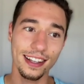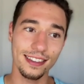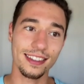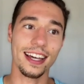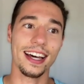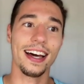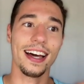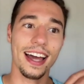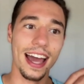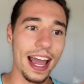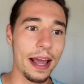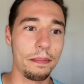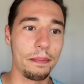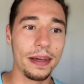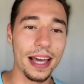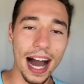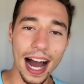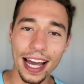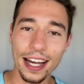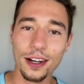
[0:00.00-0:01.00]
the
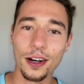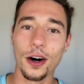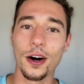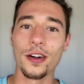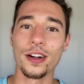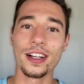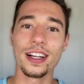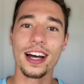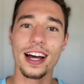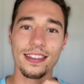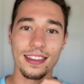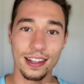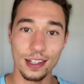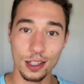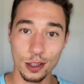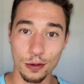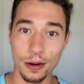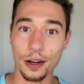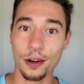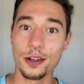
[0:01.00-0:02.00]
API call that
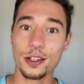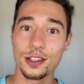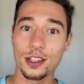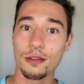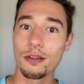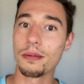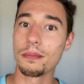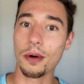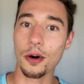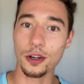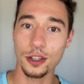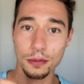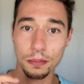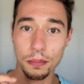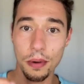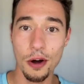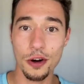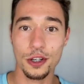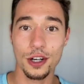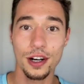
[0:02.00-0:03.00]
triggers the remote
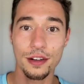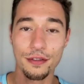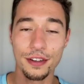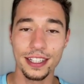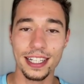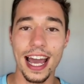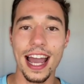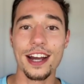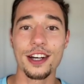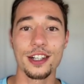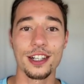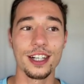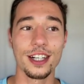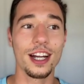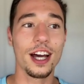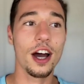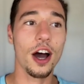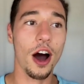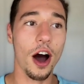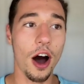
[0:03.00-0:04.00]
push notification
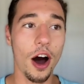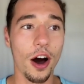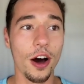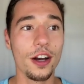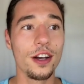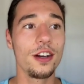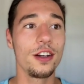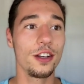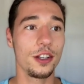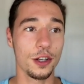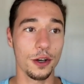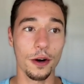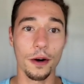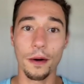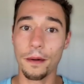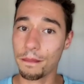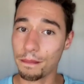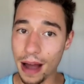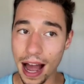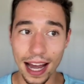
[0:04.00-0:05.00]
on your
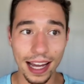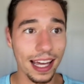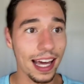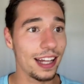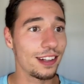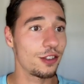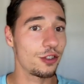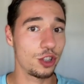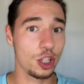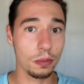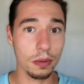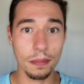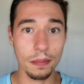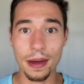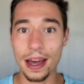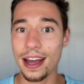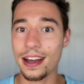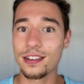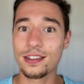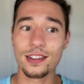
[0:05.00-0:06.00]
backend,
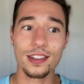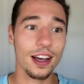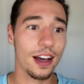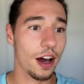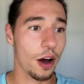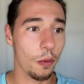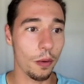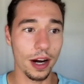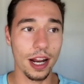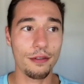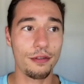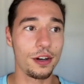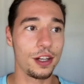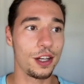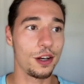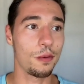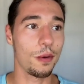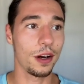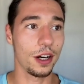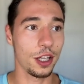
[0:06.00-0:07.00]
Supabase, whatever
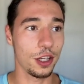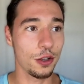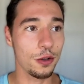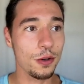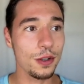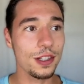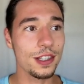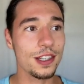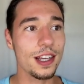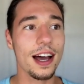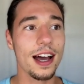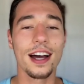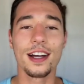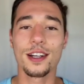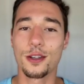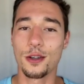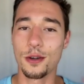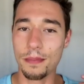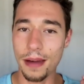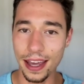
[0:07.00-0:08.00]
you want to use
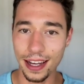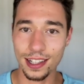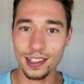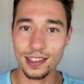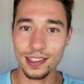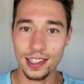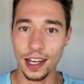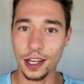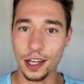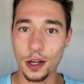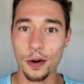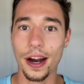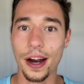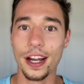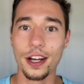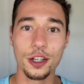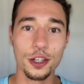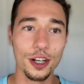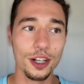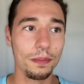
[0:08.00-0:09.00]
to make it secure. And
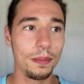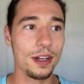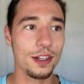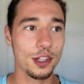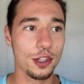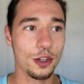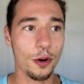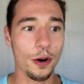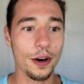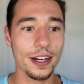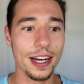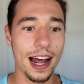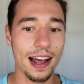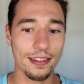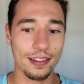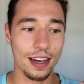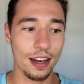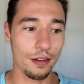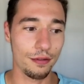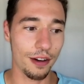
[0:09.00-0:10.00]
it should be stored as
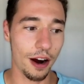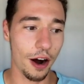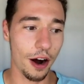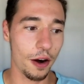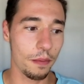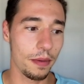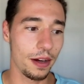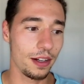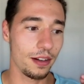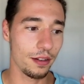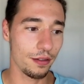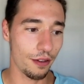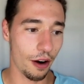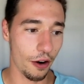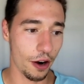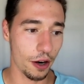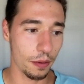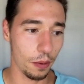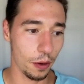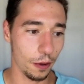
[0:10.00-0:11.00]
an environment
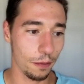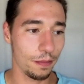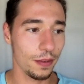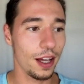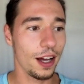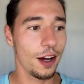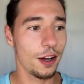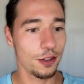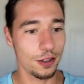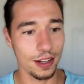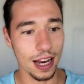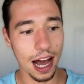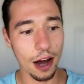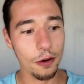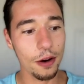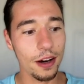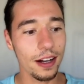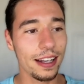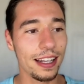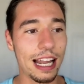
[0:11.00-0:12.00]
variable. So
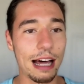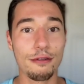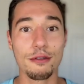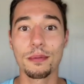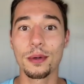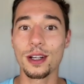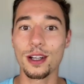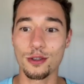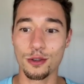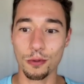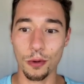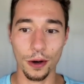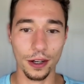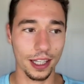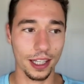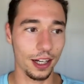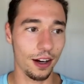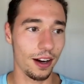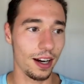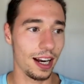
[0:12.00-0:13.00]
now Lovable is
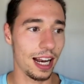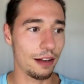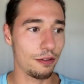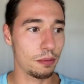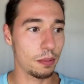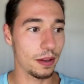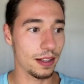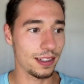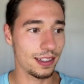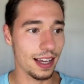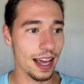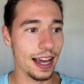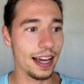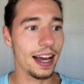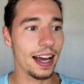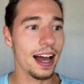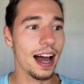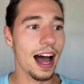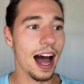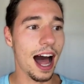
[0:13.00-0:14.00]
working on it. Lovable is saying,
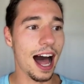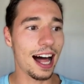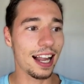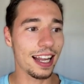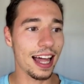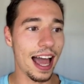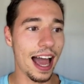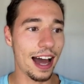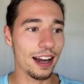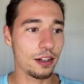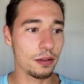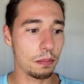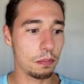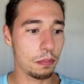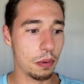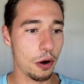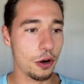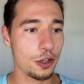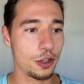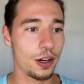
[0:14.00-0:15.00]
I'll add
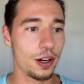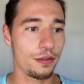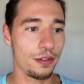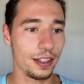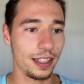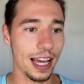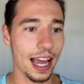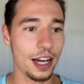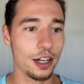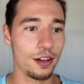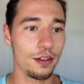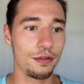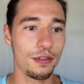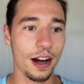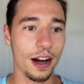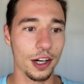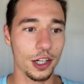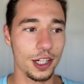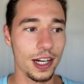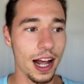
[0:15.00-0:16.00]
push notification
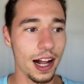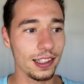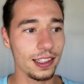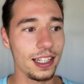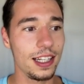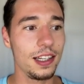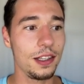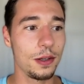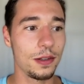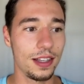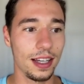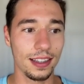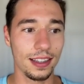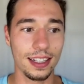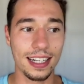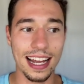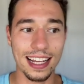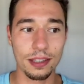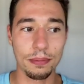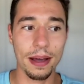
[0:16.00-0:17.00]
functionality using the
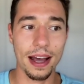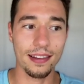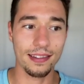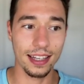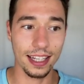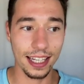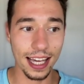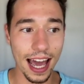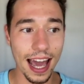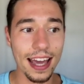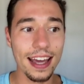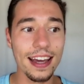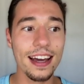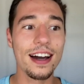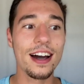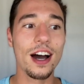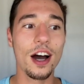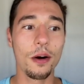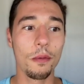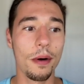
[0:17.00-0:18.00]
Despia SDK
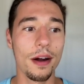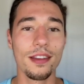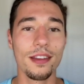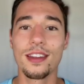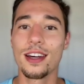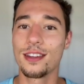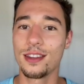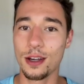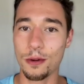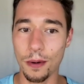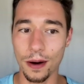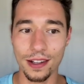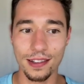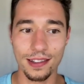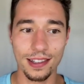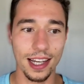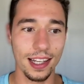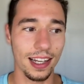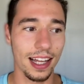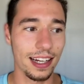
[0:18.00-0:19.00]
with the
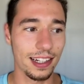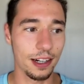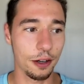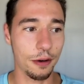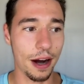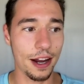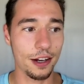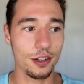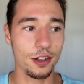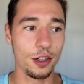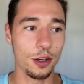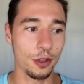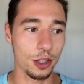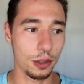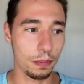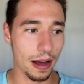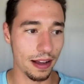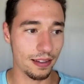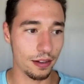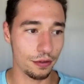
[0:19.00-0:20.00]
OneSignal integration you
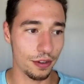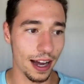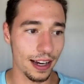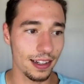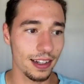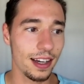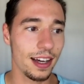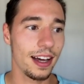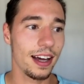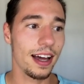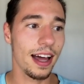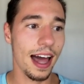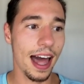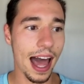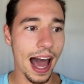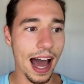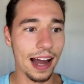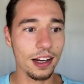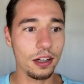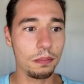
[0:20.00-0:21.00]
specified.
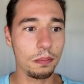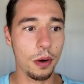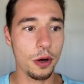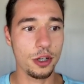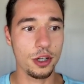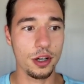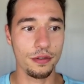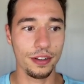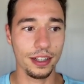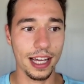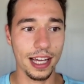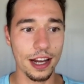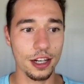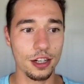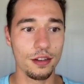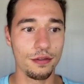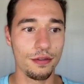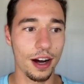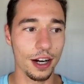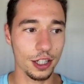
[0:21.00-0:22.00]
Added push
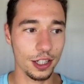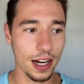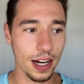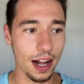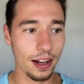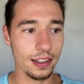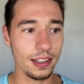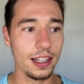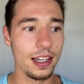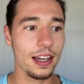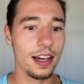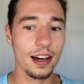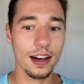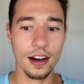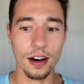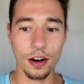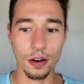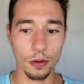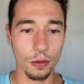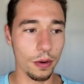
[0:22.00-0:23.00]
notification functionality
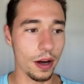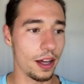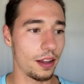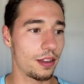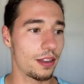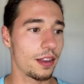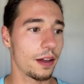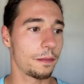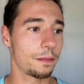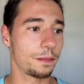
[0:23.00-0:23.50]
with